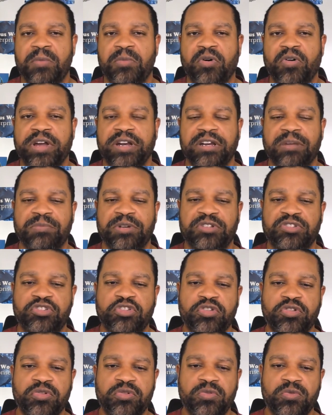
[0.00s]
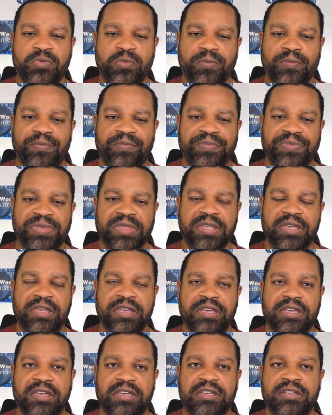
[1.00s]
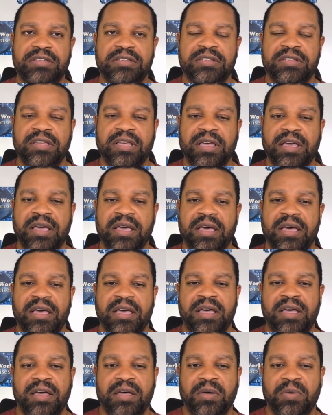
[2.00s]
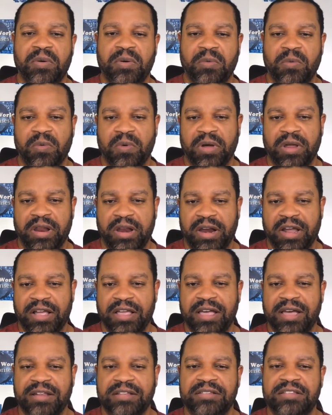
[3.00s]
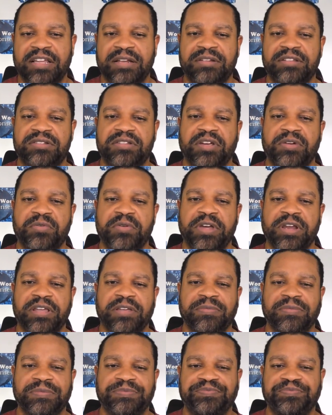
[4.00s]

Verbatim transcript: Point number two is, and I kind of said this already,